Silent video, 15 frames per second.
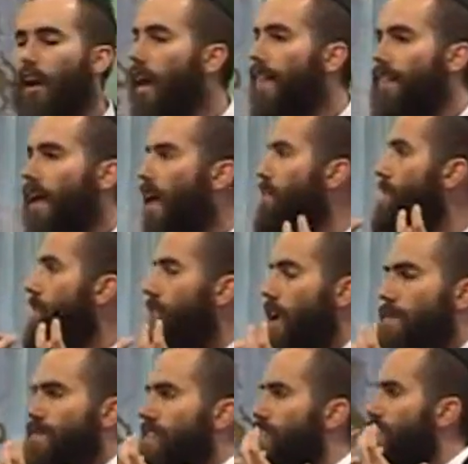And Mr.
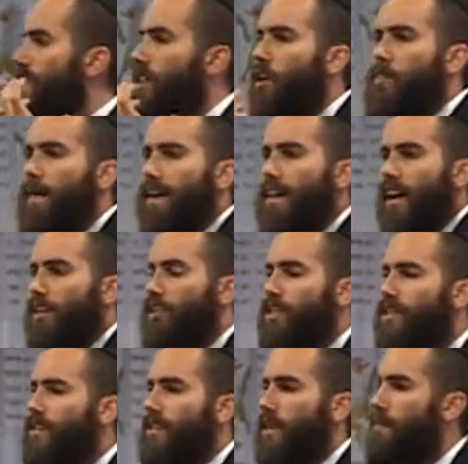Epstein's thinking, oh my gosh, it's
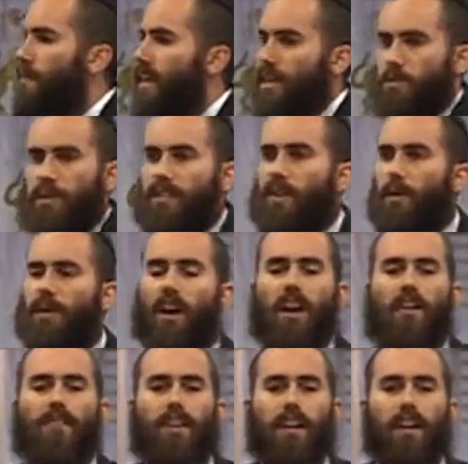the same place. What's going on
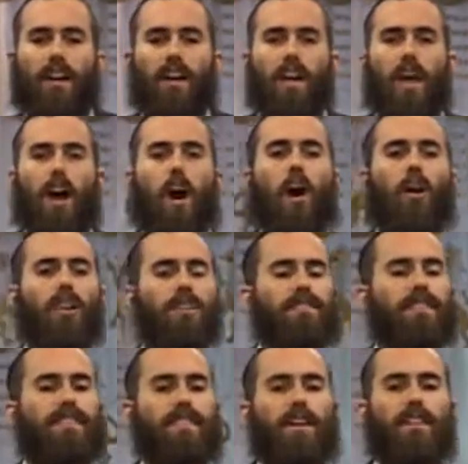over here? All of a
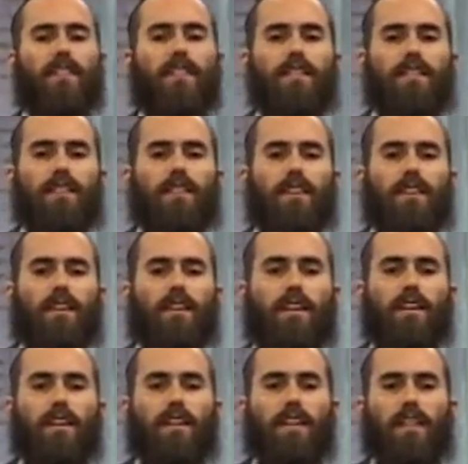sudden,
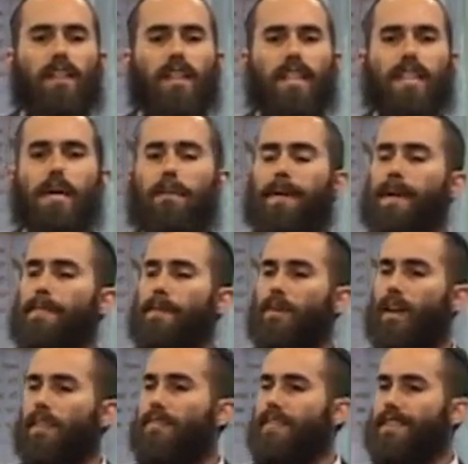the people
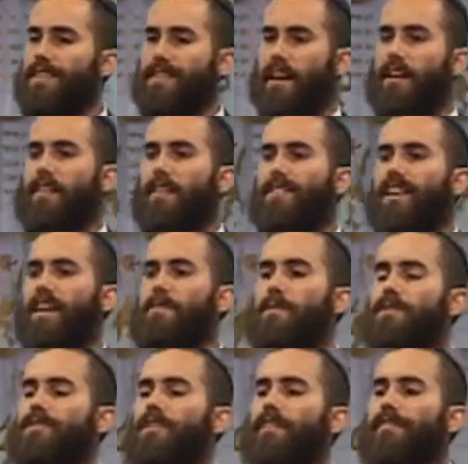on this side of the table
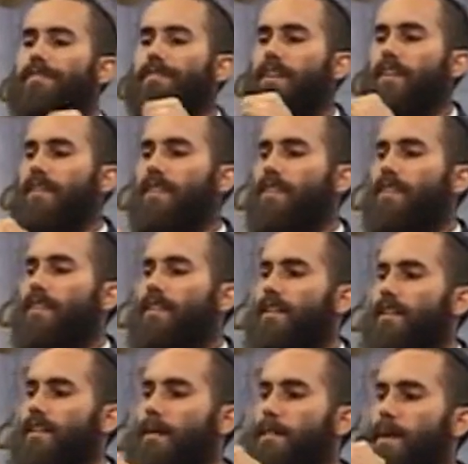start feeding
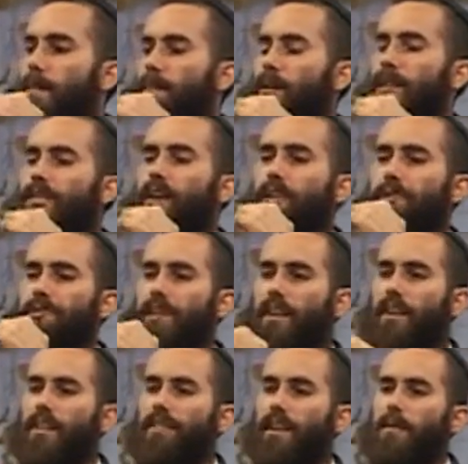the people on the other side
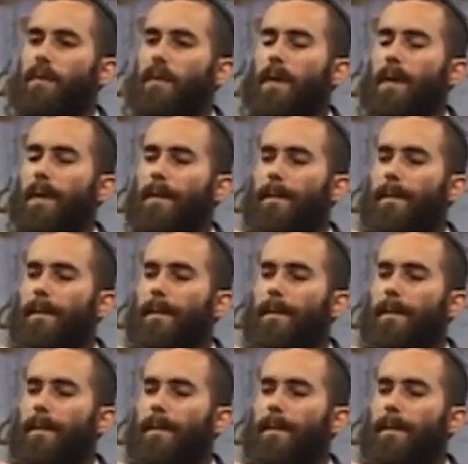of the table.